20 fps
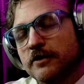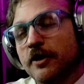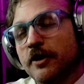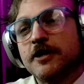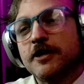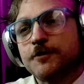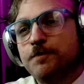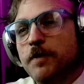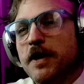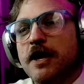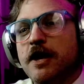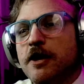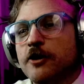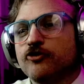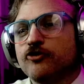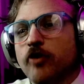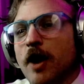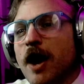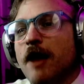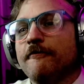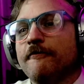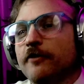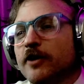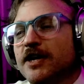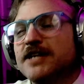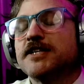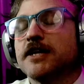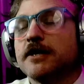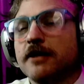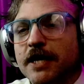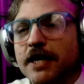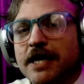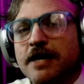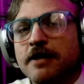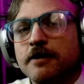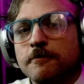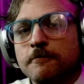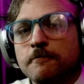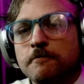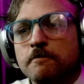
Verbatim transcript: They're not speaking triumphalistically.